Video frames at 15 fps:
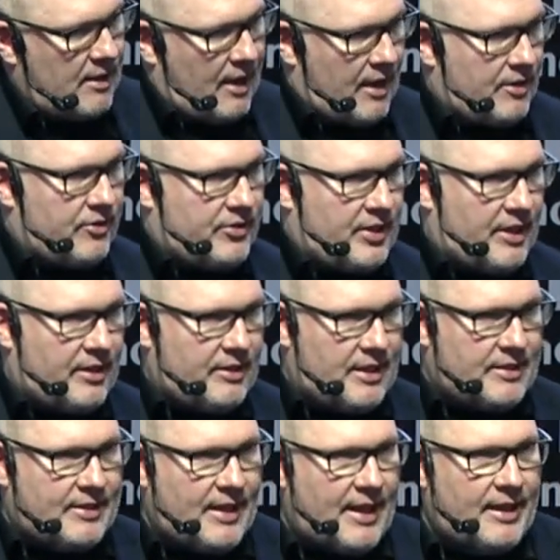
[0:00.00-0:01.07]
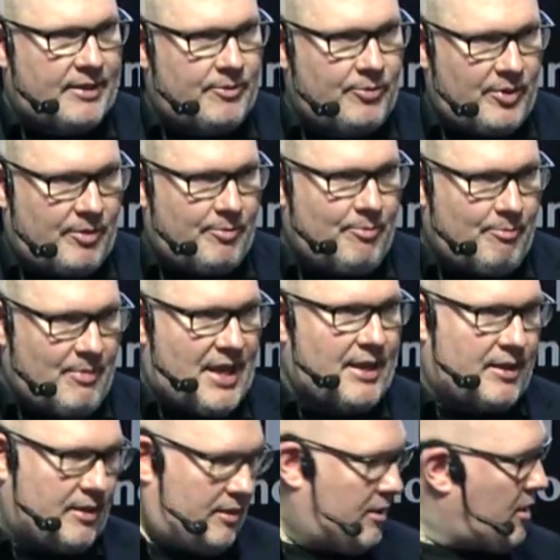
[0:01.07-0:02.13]
and you see, this light will make
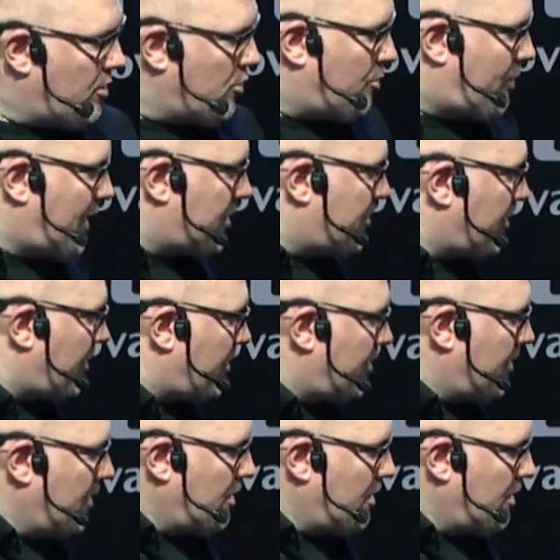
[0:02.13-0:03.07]
a good picture.